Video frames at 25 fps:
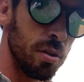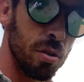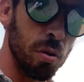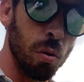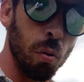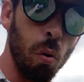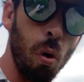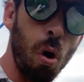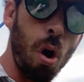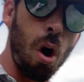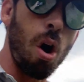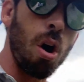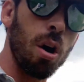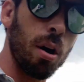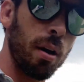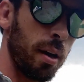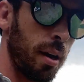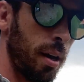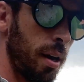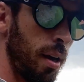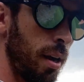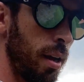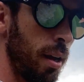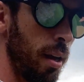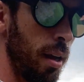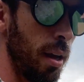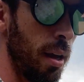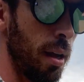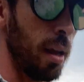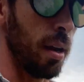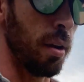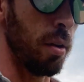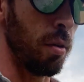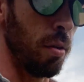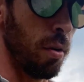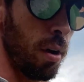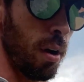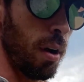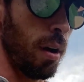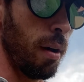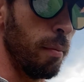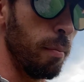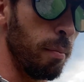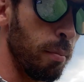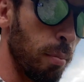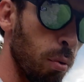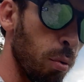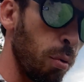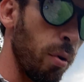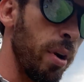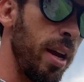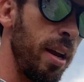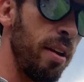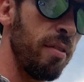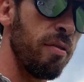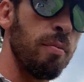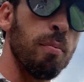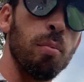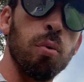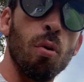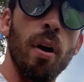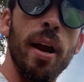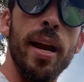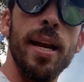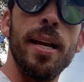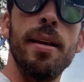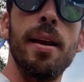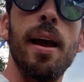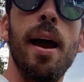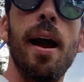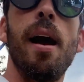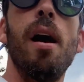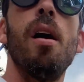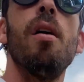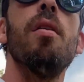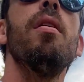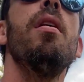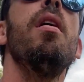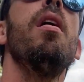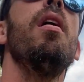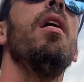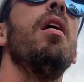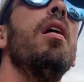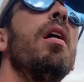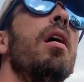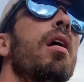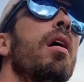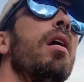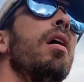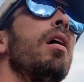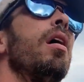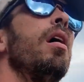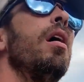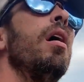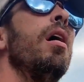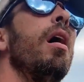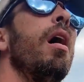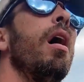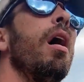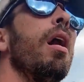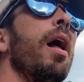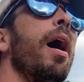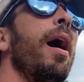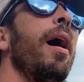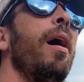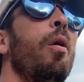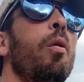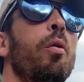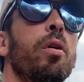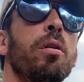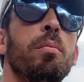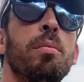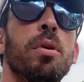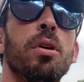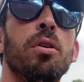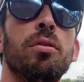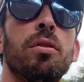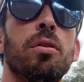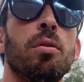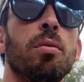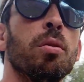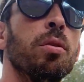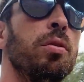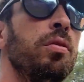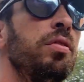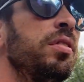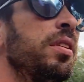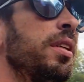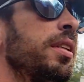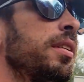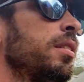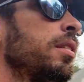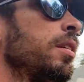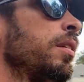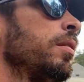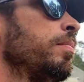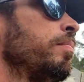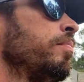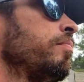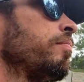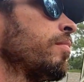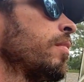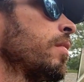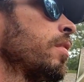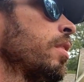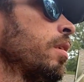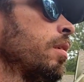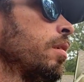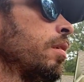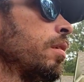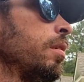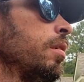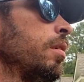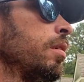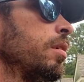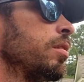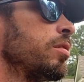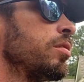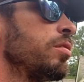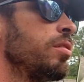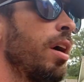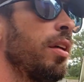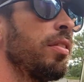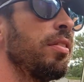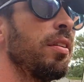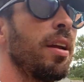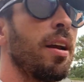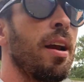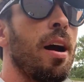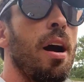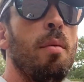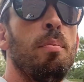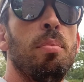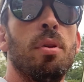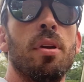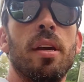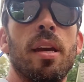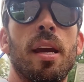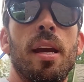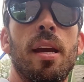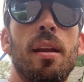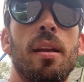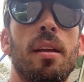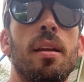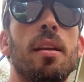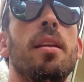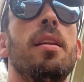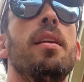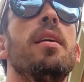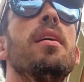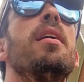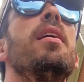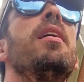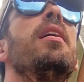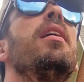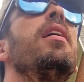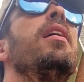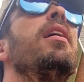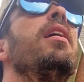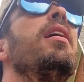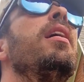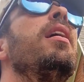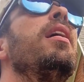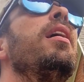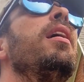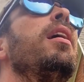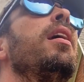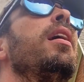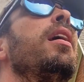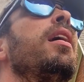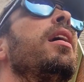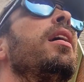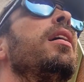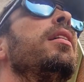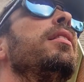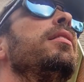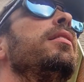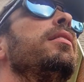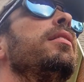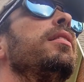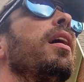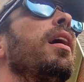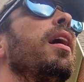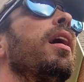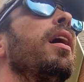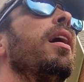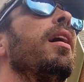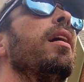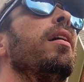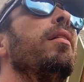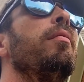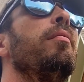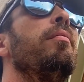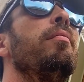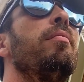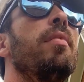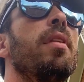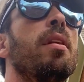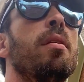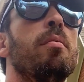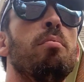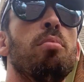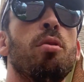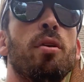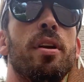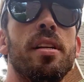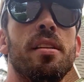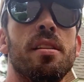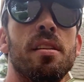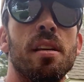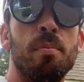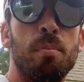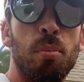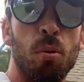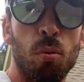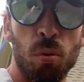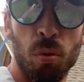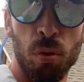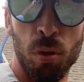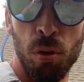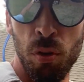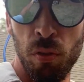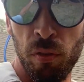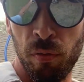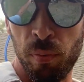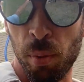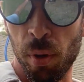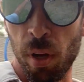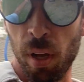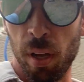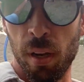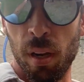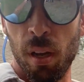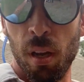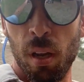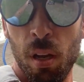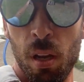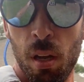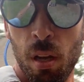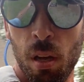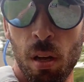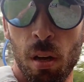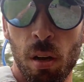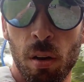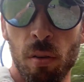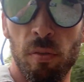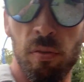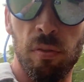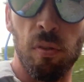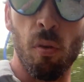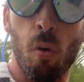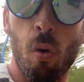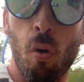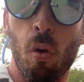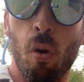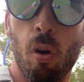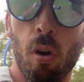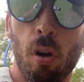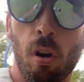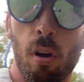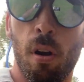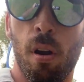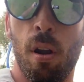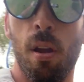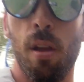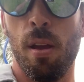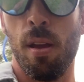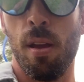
walk and do a brief breakdown on how we built the roof system. It's nothing complicated. It's a pretty simple roof, but for